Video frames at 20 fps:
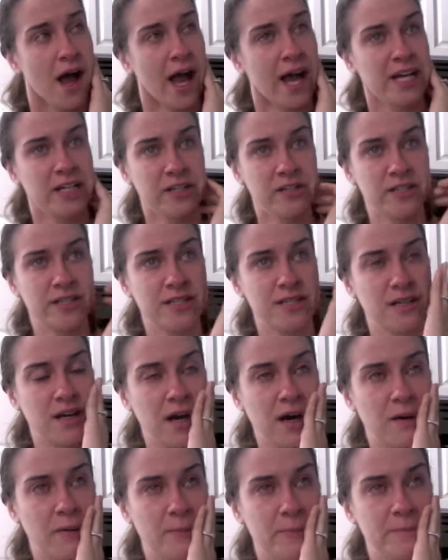I just,
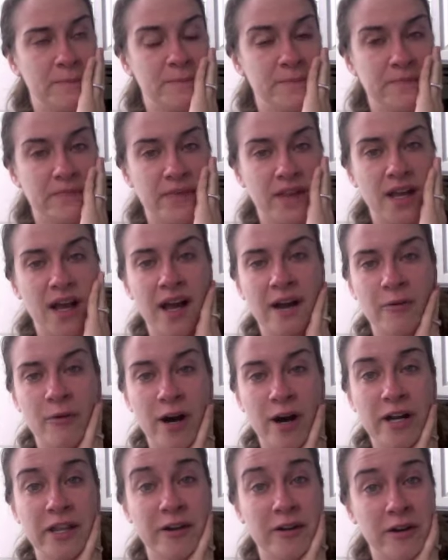I
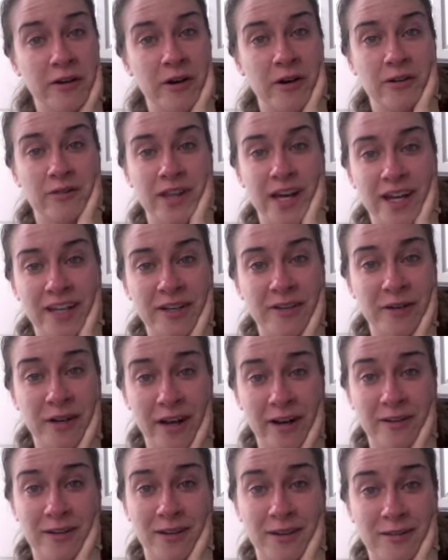want you to know that you're
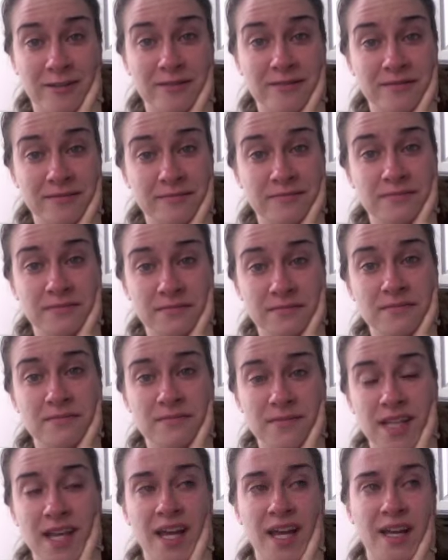not alone.
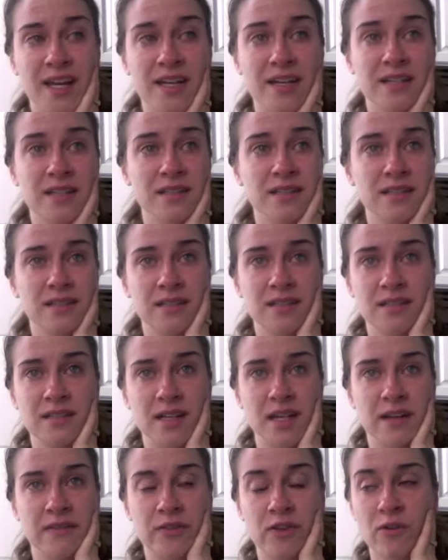And
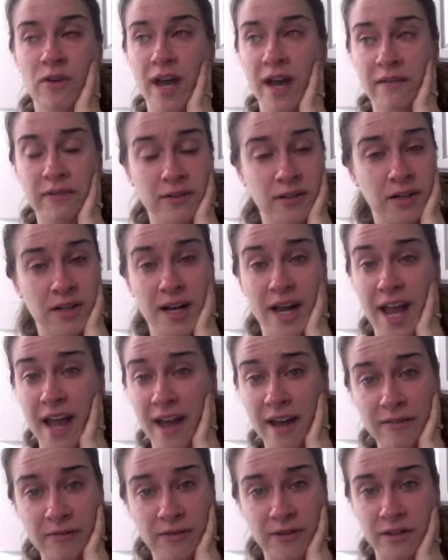if you ever,
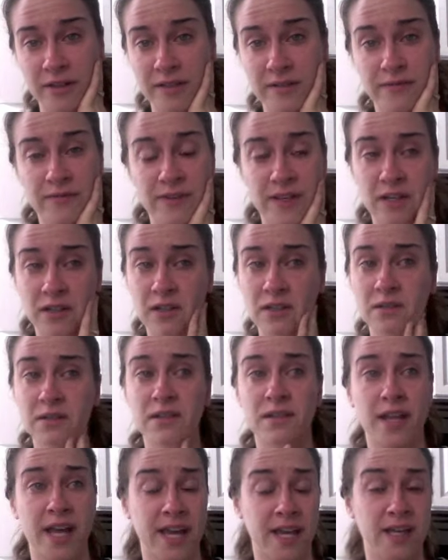ever feel
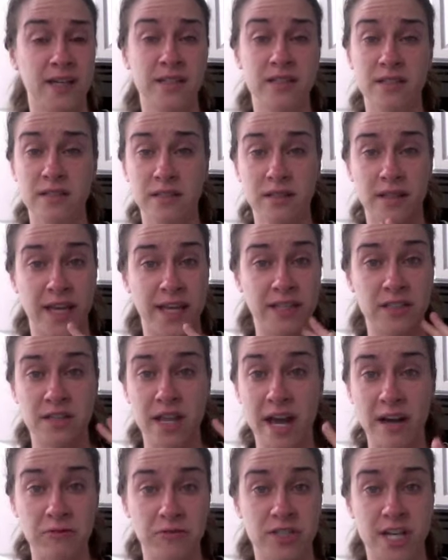like
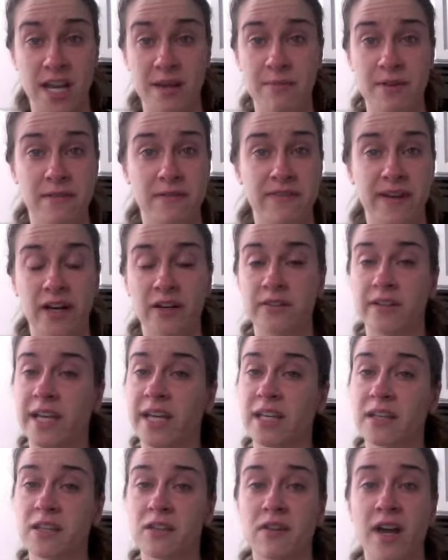how Jamey felt,
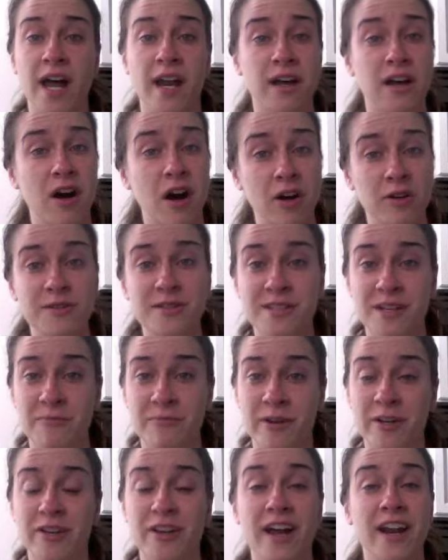like, you gotta call
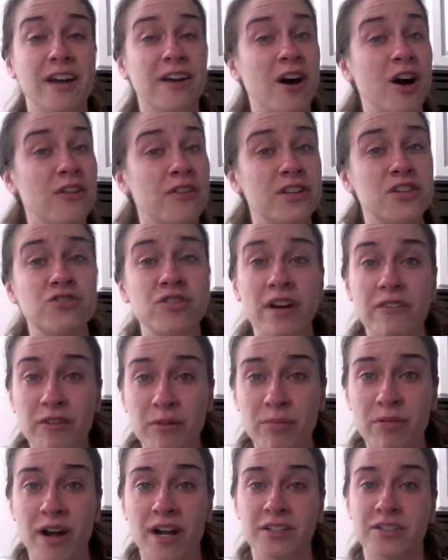someone, you gotta call the Trevor
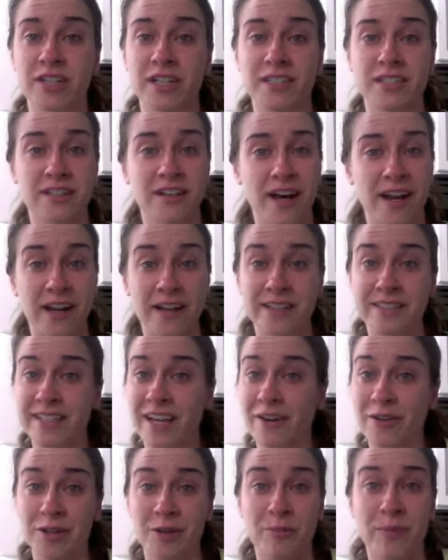Project, you gotta
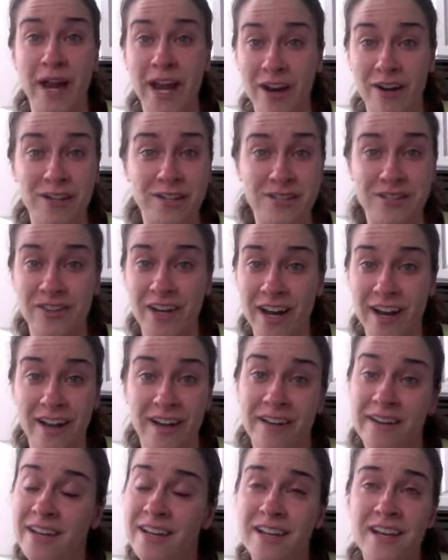tell your parents, you
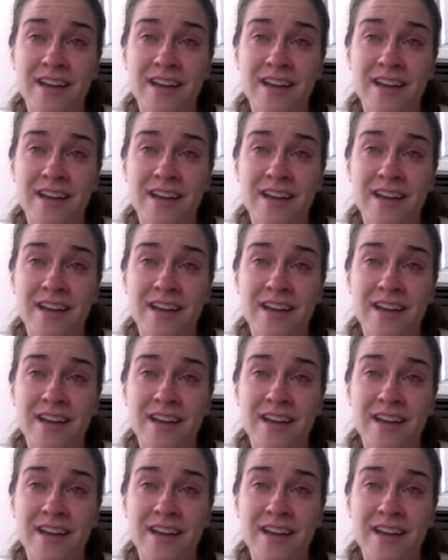gotta,